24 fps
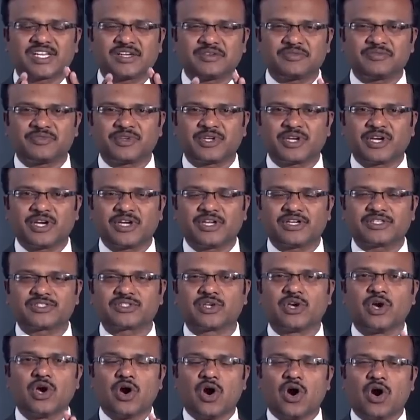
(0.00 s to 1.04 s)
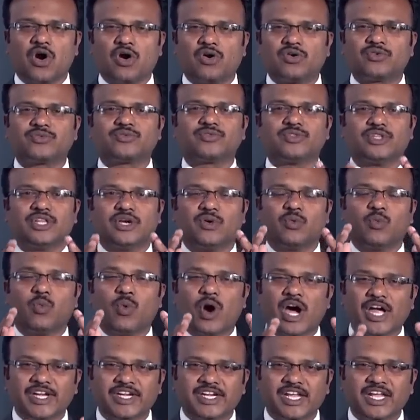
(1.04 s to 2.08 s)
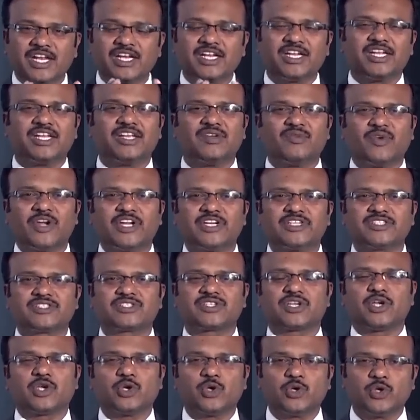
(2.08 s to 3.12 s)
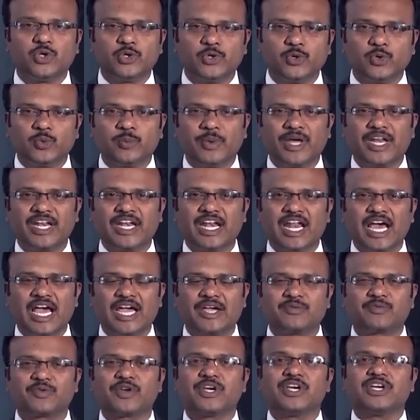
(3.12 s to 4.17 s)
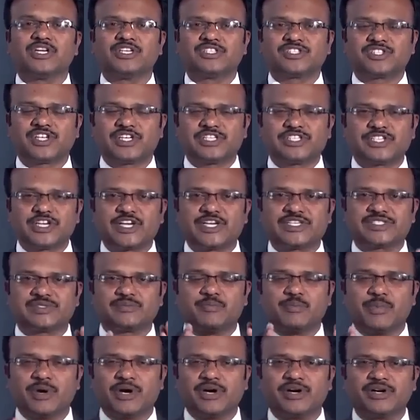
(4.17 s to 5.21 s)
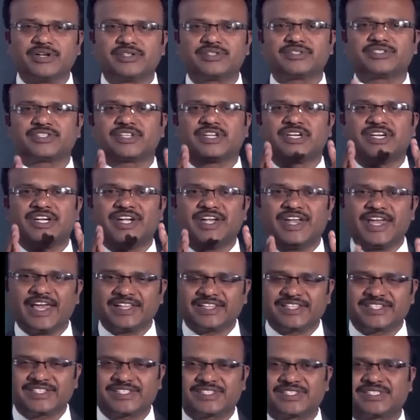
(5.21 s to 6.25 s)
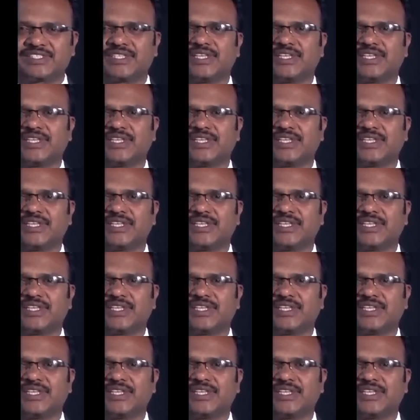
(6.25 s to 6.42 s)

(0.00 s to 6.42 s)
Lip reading: and figures of the vital events in human life such as births, deaths,